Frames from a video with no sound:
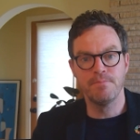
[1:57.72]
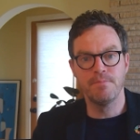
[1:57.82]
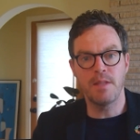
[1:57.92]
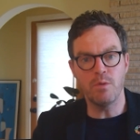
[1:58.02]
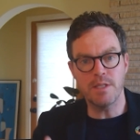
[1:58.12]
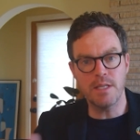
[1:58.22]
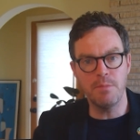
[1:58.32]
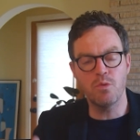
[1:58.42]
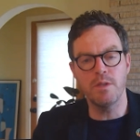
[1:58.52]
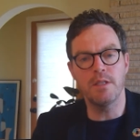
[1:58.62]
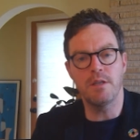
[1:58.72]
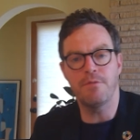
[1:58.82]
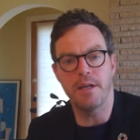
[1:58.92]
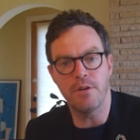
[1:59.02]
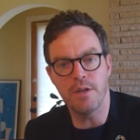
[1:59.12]
that we see between the
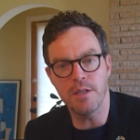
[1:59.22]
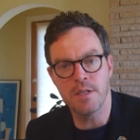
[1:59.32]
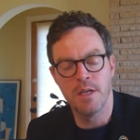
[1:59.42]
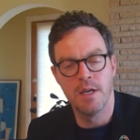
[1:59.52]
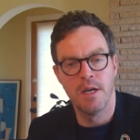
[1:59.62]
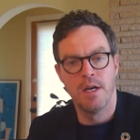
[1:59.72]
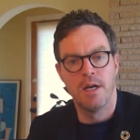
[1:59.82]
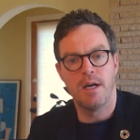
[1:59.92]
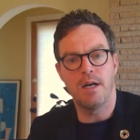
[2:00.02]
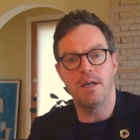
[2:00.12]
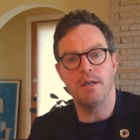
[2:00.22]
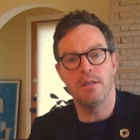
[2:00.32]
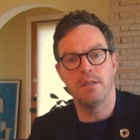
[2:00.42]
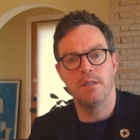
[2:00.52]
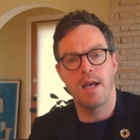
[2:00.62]
different areas,
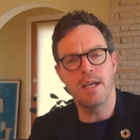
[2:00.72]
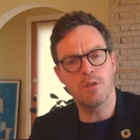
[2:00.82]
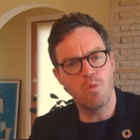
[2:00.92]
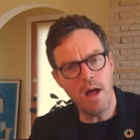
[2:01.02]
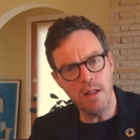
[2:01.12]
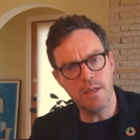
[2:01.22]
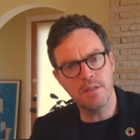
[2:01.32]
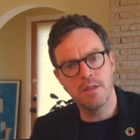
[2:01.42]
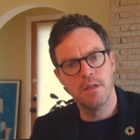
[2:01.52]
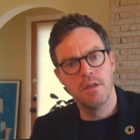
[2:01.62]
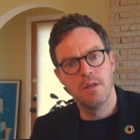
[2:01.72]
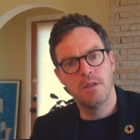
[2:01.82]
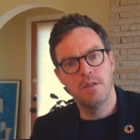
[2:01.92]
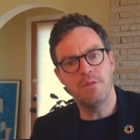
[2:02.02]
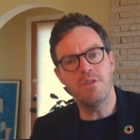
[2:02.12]
as well as
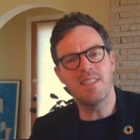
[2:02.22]
different